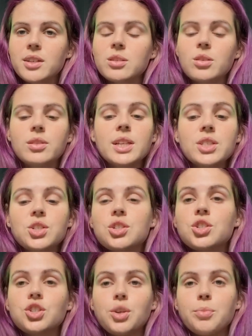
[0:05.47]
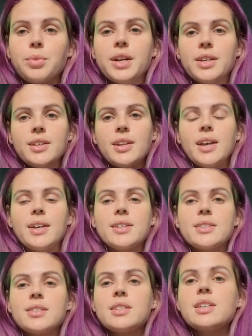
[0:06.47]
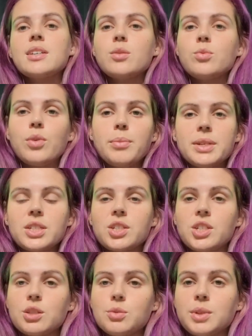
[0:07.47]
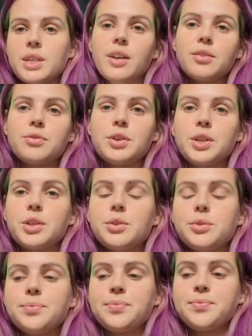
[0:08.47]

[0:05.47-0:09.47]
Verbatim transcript: so let's just jump right in and see what messages we get for you.